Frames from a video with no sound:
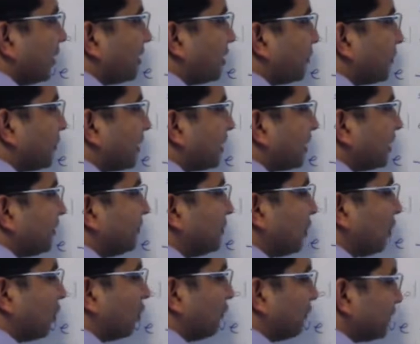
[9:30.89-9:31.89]
Typically, we
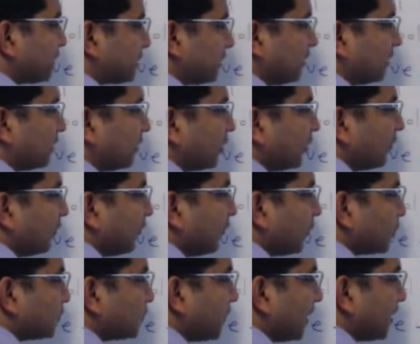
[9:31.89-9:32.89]
always learn the
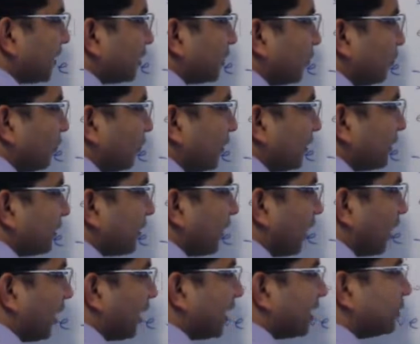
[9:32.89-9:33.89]
verb by removing
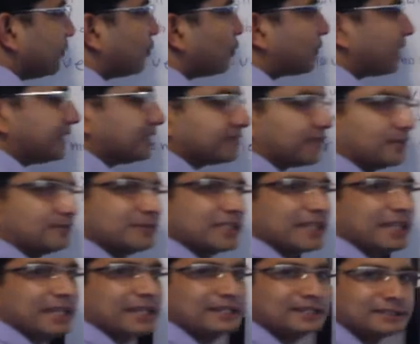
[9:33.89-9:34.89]
na and putting
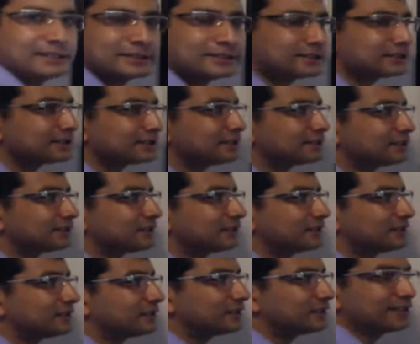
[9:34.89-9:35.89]
something else,
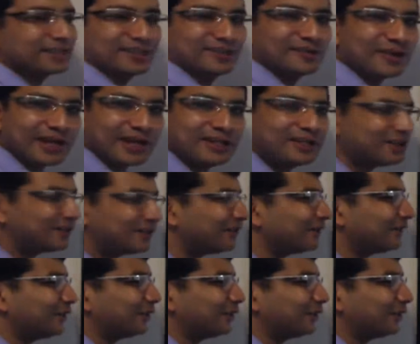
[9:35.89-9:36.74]
right?